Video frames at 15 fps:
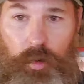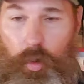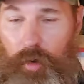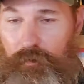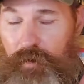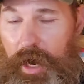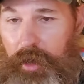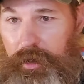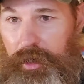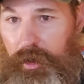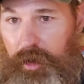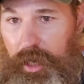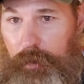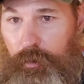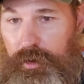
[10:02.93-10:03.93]
or filing a
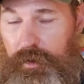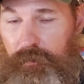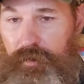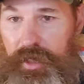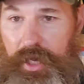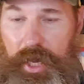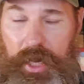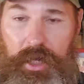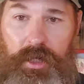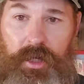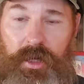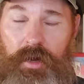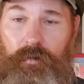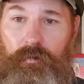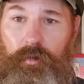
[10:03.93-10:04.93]
claim with the VA
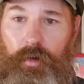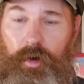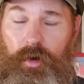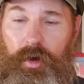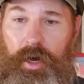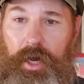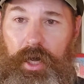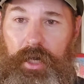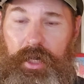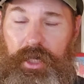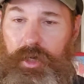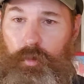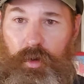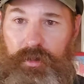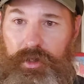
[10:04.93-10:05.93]
for uh,
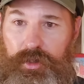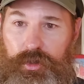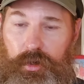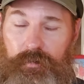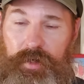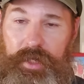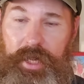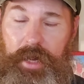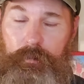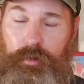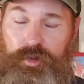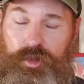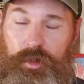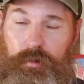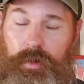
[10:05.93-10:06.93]
anyone that served at Camp
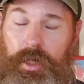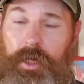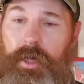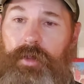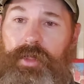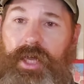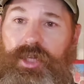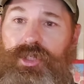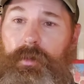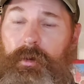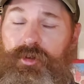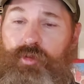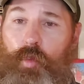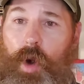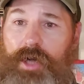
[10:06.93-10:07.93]
Lejeune. Thank you so
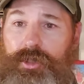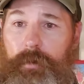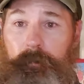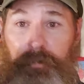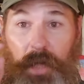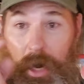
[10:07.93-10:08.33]
much for watching. I